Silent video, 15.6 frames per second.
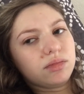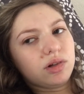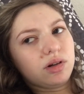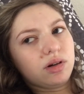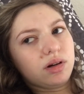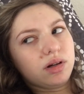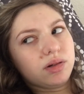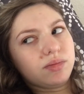
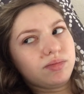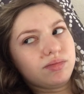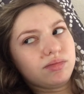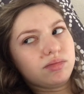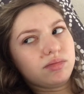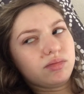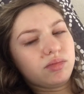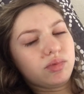or
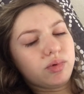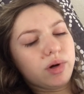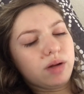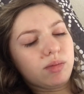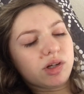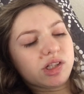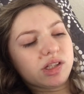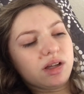pretty
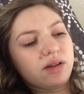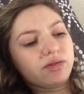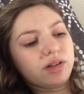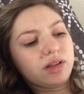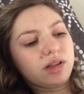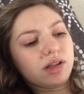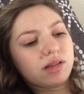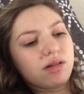much the
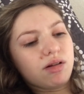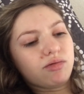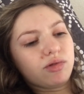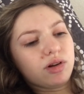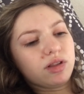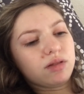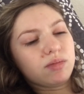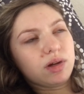everything
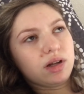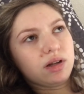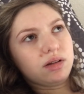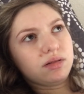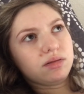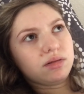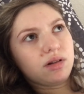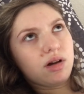software that
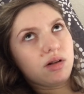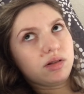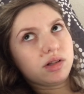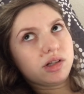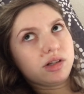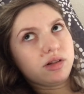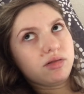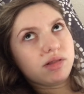my
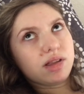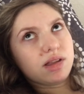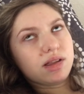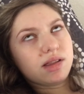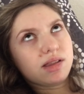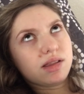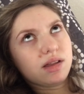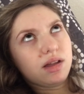college
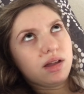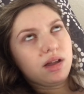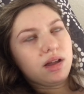uses.